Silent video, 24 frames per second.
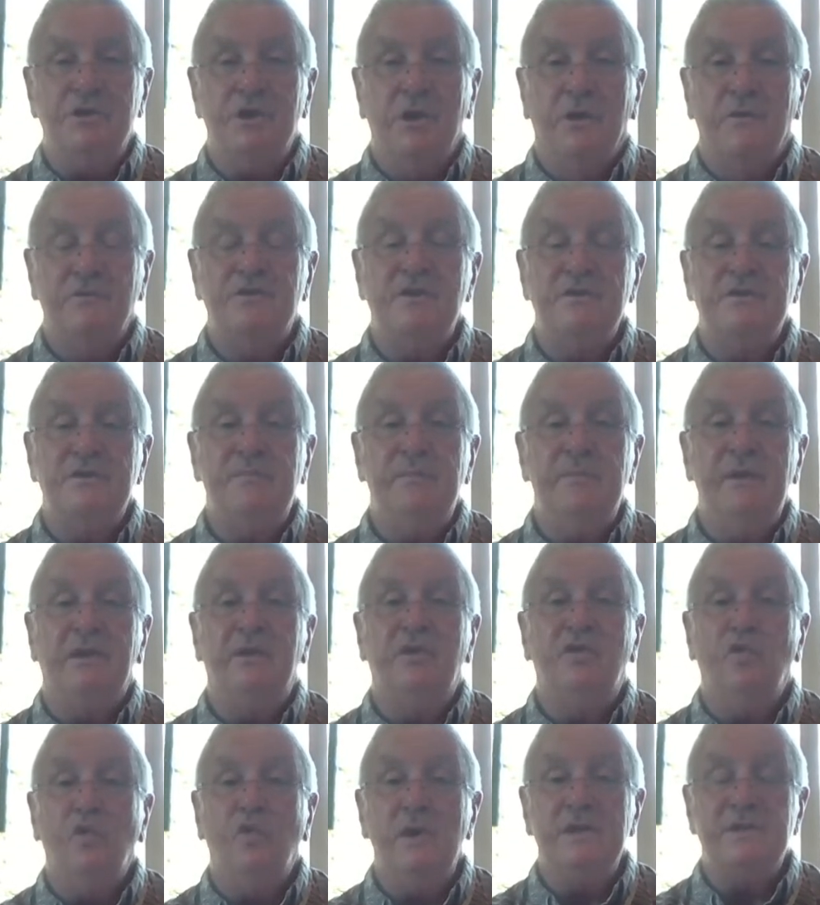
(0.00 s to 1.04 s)
Joseph Smith
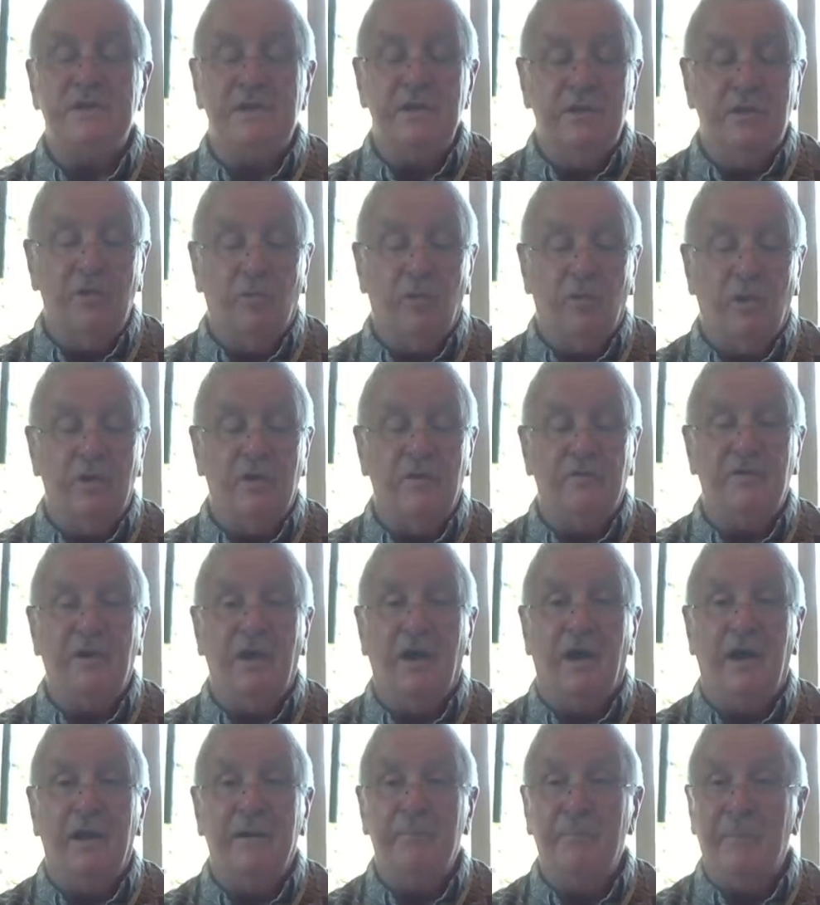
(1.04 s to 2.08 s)
twisted the Word of
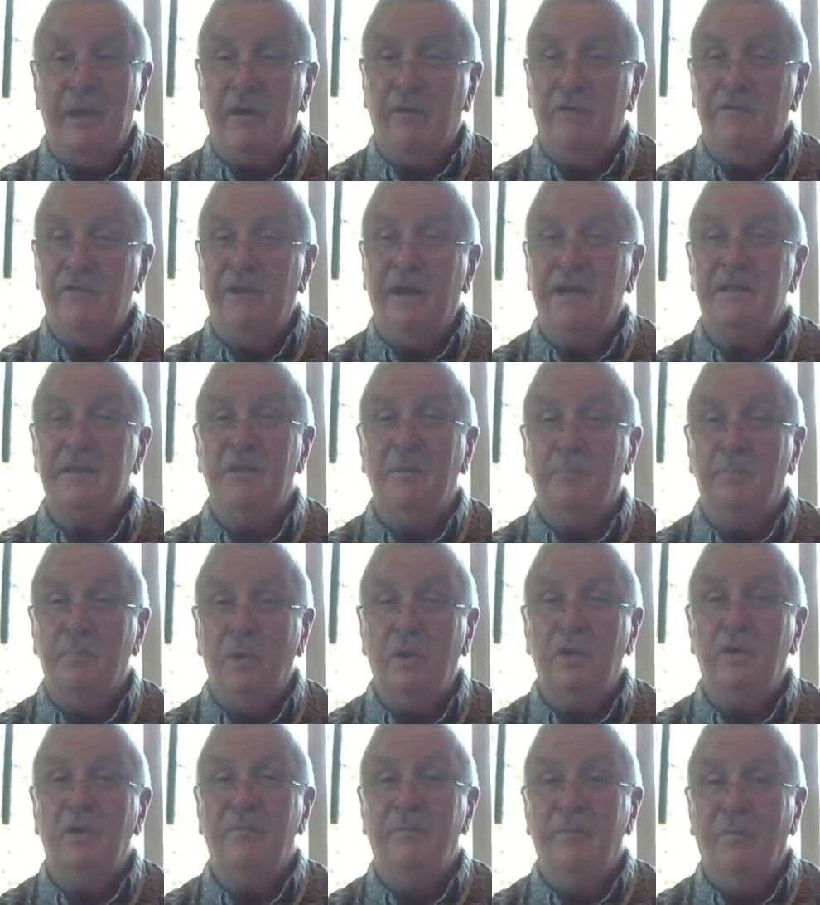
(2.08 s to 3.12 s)
God. Matter of fact, the
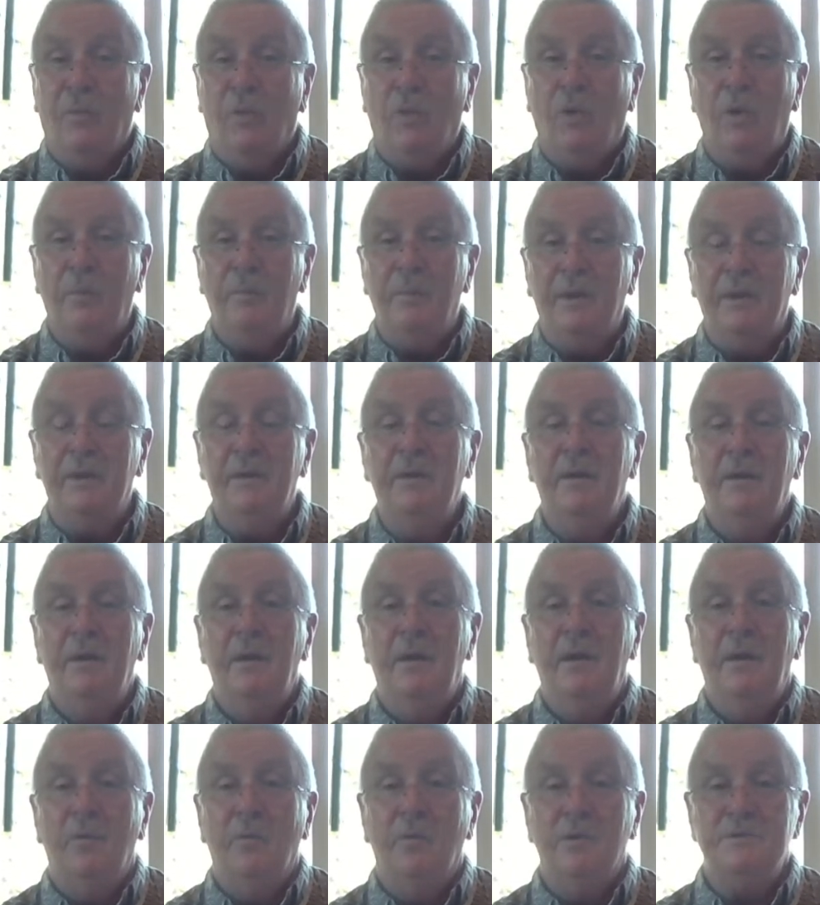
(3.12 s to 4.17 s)
Book of Mormon
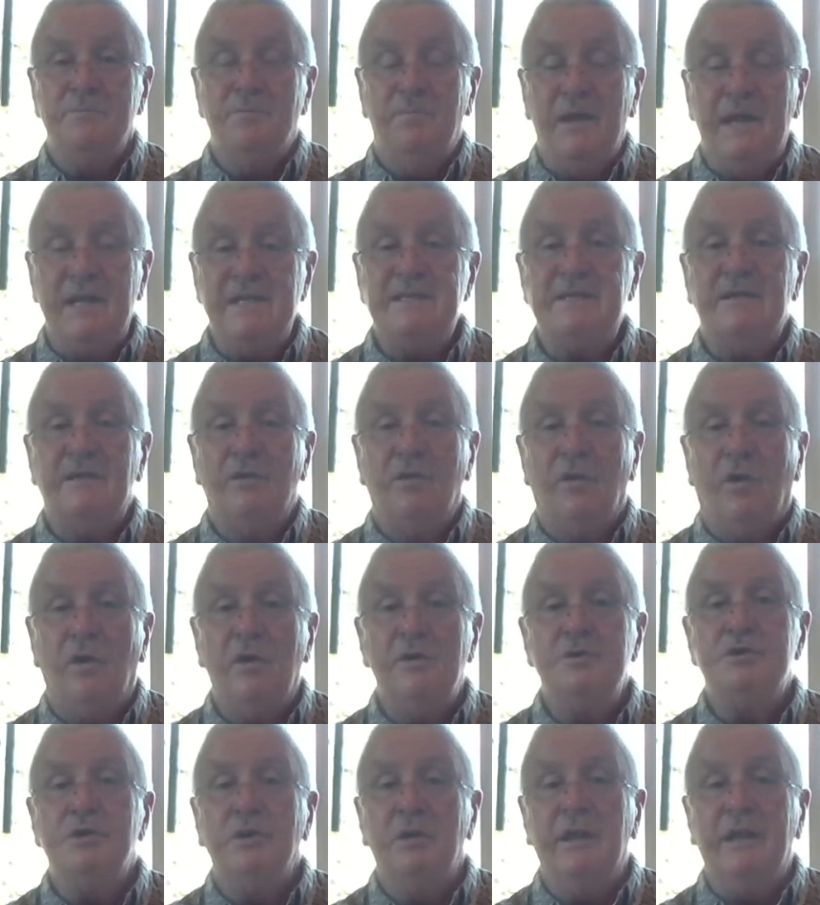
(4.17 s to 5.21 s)
was based
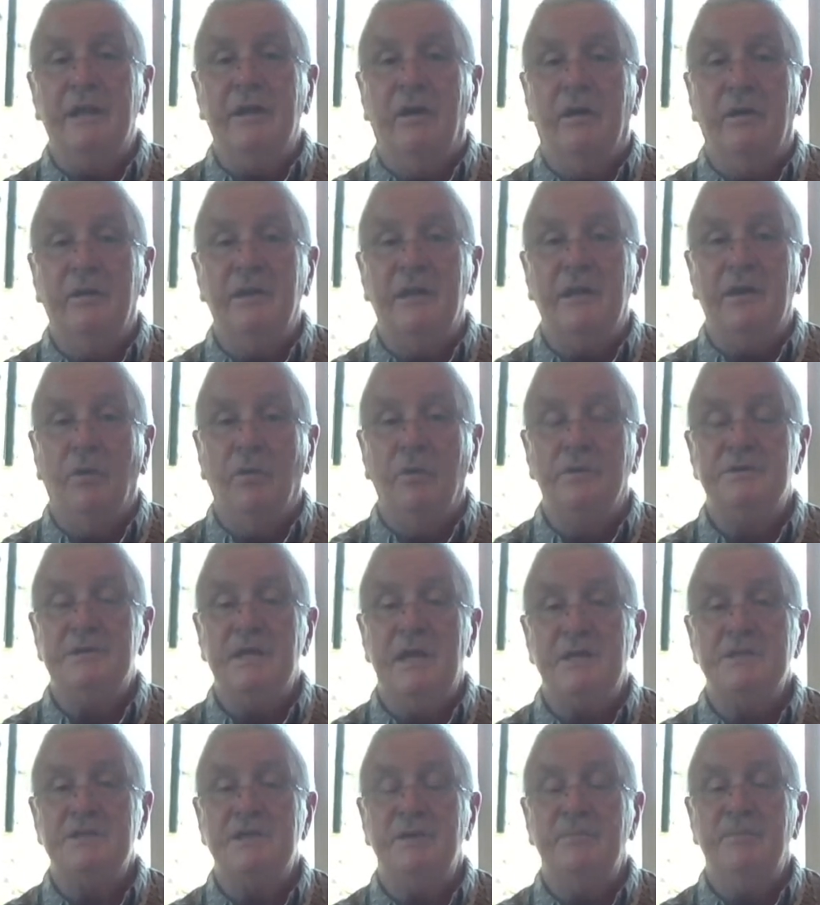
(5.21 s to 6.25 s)
largely on the Old
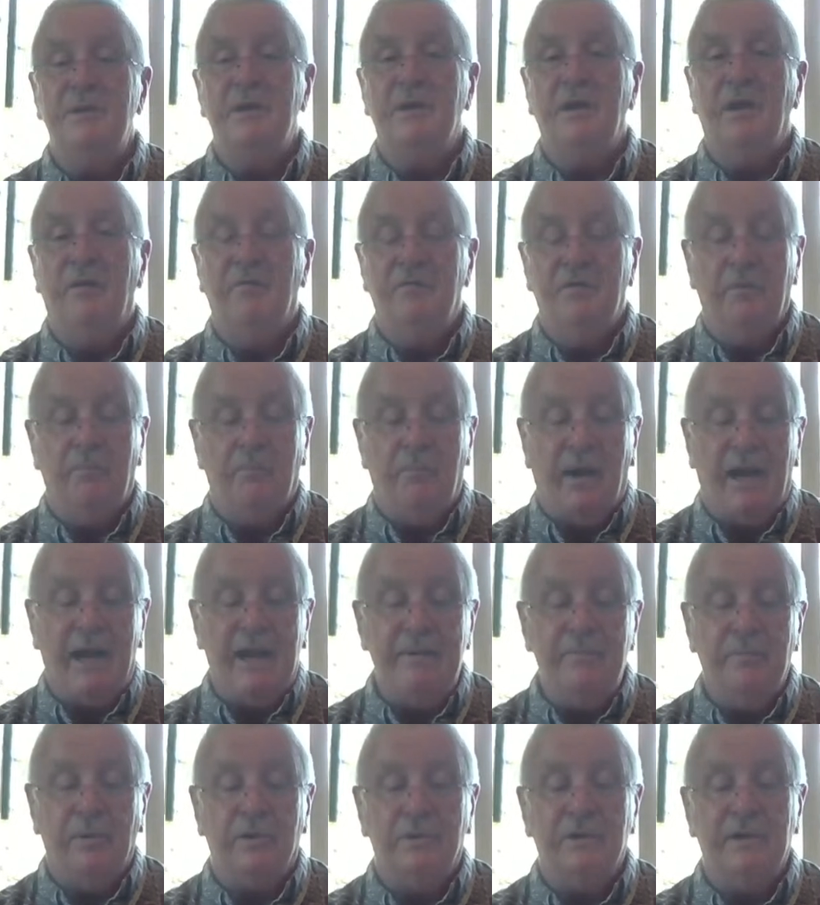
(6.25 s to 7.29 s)
Testament of the
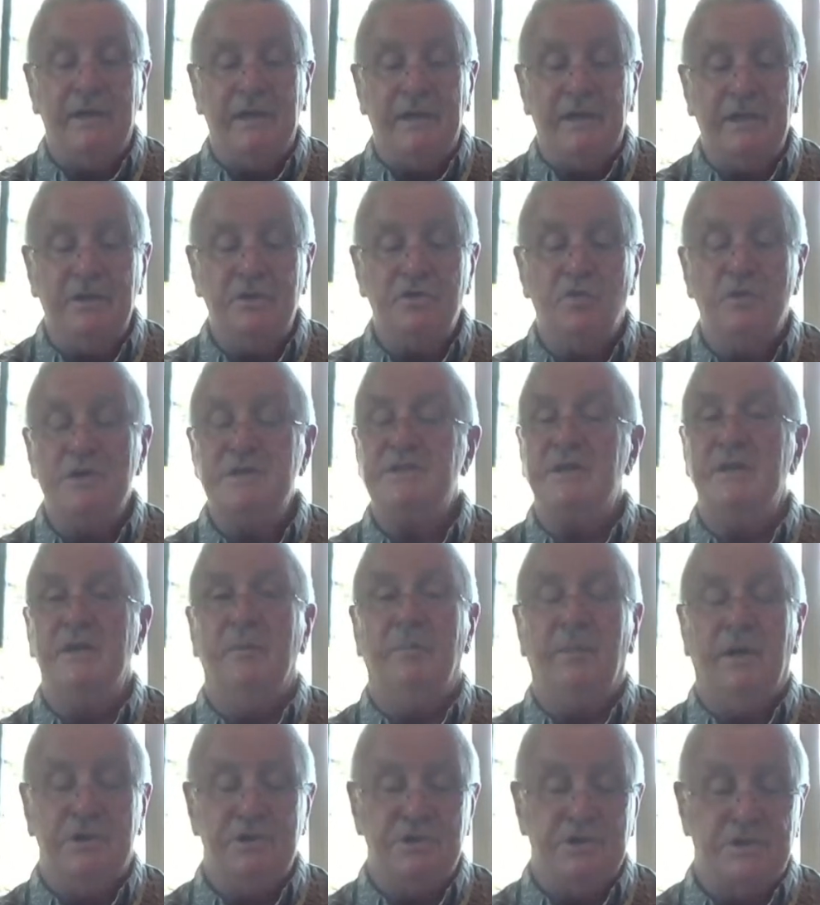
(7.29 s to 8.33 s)
Bible, and he twisted a
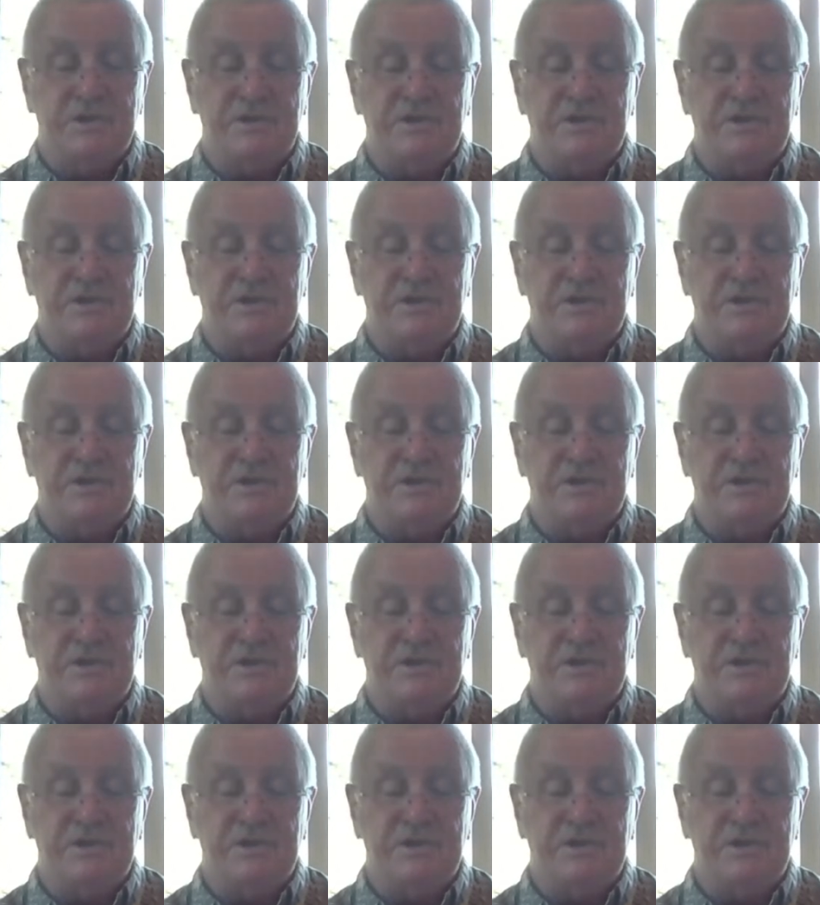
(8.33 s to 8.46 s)
bunch of